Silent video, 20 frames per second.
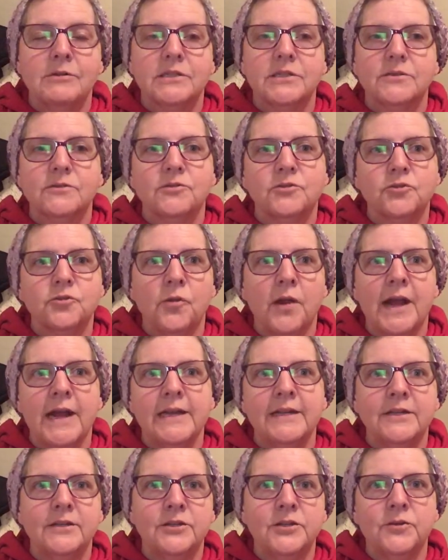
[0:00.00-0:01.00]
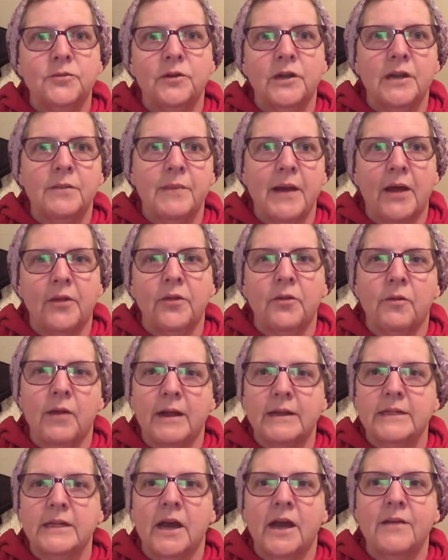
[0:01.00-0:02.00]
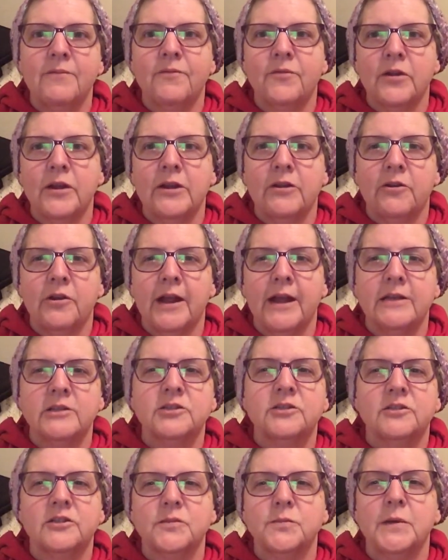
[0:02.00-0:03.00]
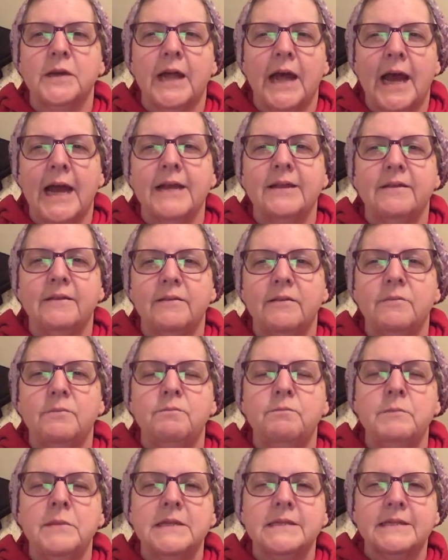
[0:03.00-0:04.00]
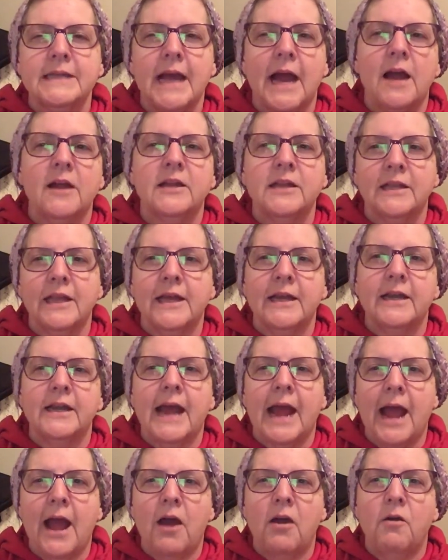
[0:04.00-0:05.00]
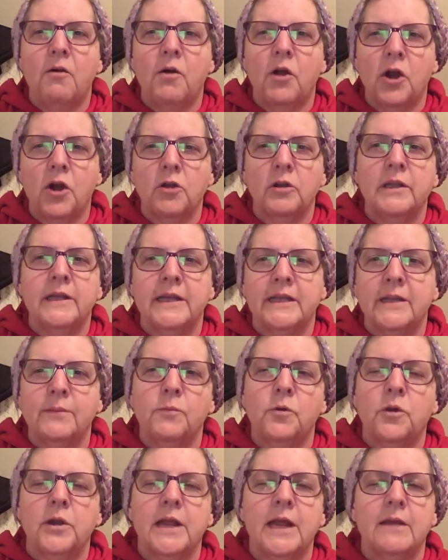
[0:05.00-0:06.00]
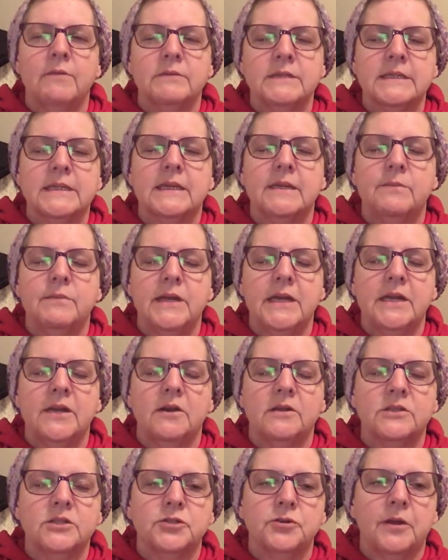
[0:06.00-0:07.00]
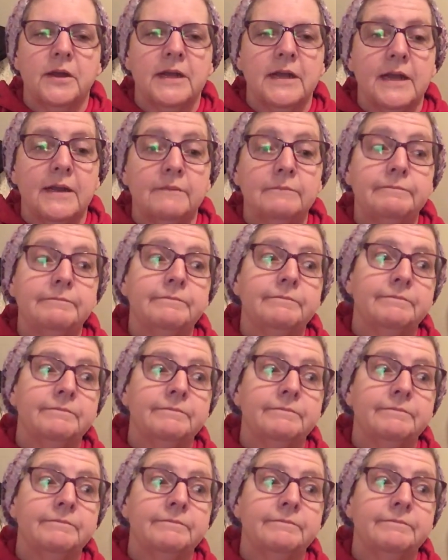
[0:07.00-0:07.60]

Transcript: was trying to do one about the right time for internationals, but I miscalculated how early in the morning it was going to be in Australia.